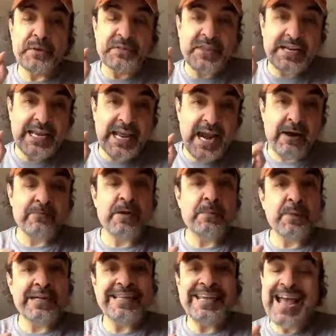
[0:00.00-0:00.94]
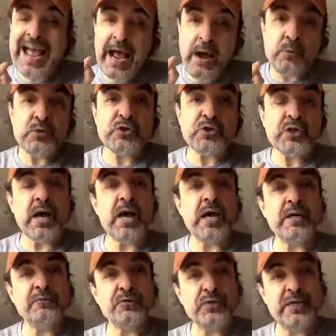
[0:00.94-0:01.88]
but that everybody
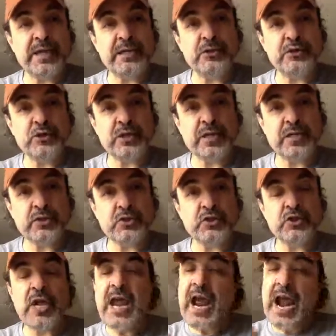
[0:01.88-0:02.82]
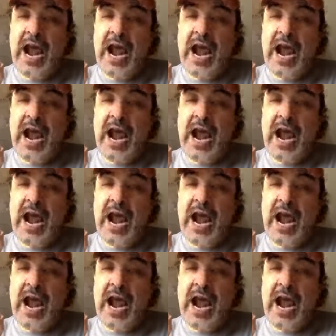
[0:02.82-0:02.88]
outside of the United States